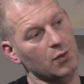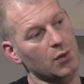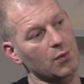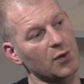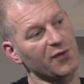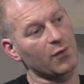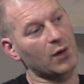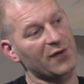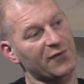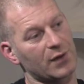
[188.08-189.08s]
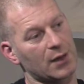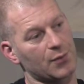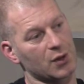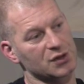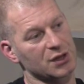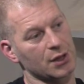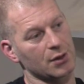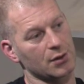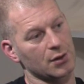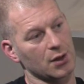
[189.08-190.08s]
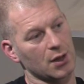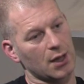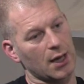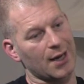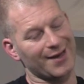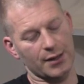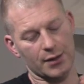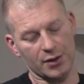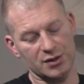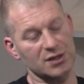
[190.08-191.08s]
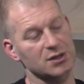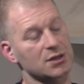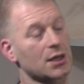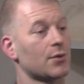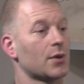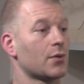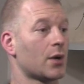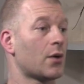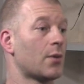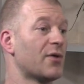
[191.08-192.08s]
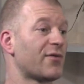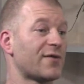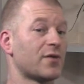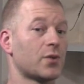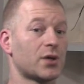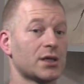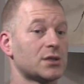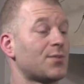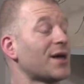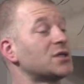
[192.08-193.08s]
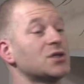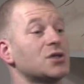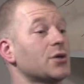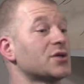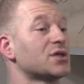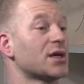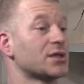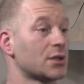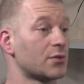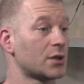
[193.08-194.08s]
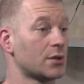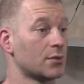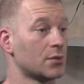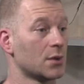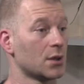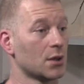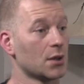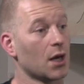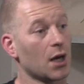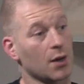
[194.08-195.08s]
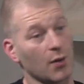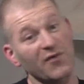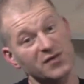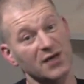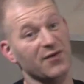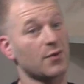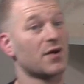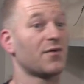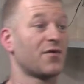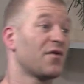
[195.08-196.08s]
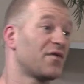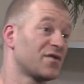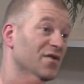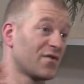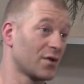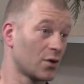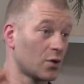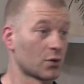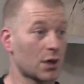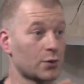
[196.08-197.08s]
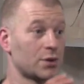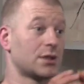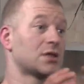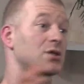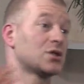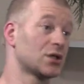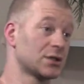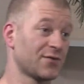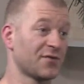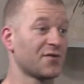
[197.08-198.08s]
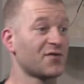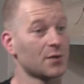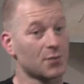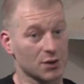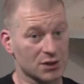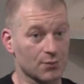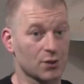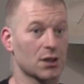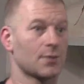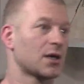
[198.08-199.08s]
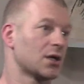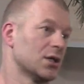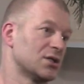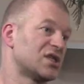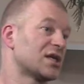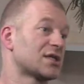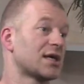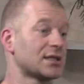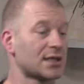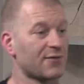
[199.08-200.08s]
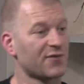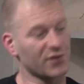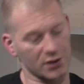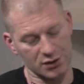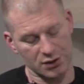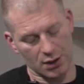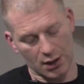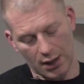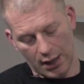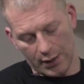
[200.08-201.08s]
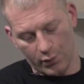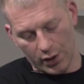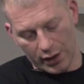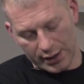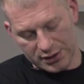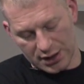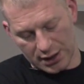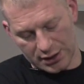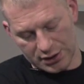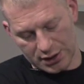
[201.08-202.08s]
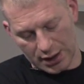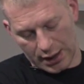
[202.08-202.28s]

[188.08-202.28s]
will move away from their body, and the distance I will move away from the body is based usually on the size of the room. Obviously, if I'm in a 50-foot hall, I wouldn't necessarily stretch it 50 foot, but typically about 6, 8, 10 foot. And what that does